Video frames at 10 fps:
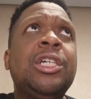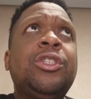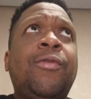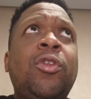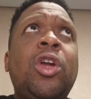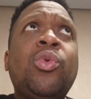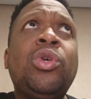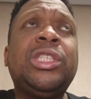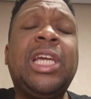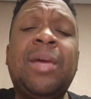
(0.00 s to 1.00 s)
So Florida
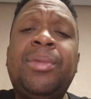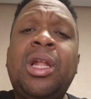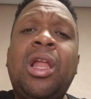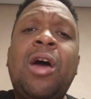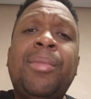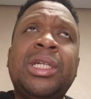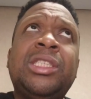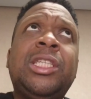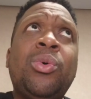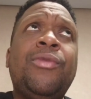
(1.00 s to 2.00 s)
Road is empty a lot, but
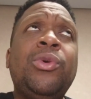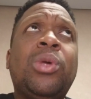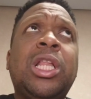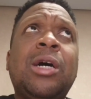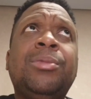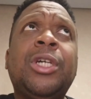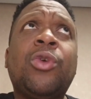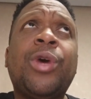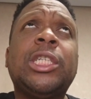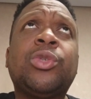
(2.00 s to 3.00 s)
it's still a few clubs
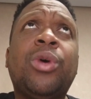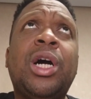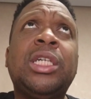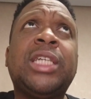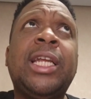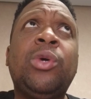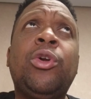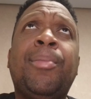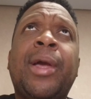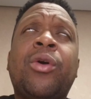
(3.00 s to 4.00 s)
there, restaurants. I know
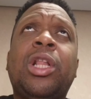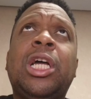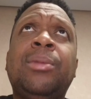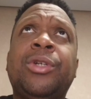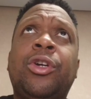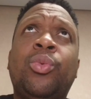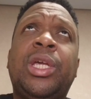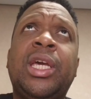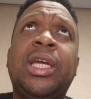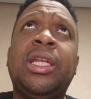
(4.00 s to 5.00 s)
your bigger clubs there in the
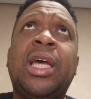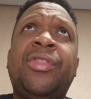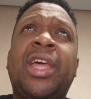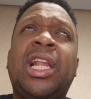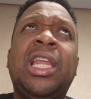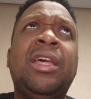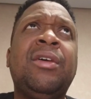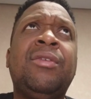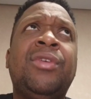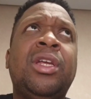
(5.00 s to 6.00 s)
weekend. I think
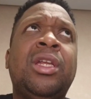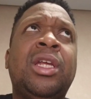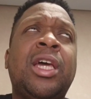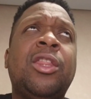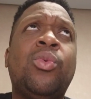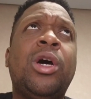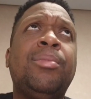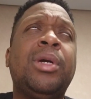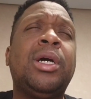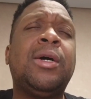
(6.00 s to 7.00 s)
Live and another
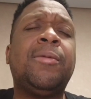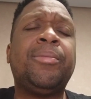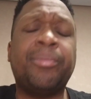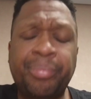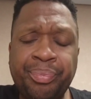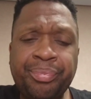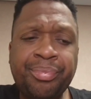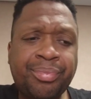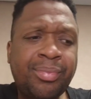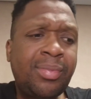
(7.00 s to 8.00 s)
one,
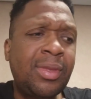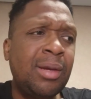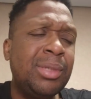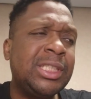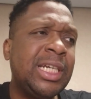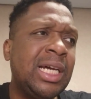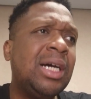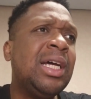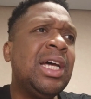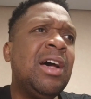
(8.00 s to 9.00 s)
but yeah,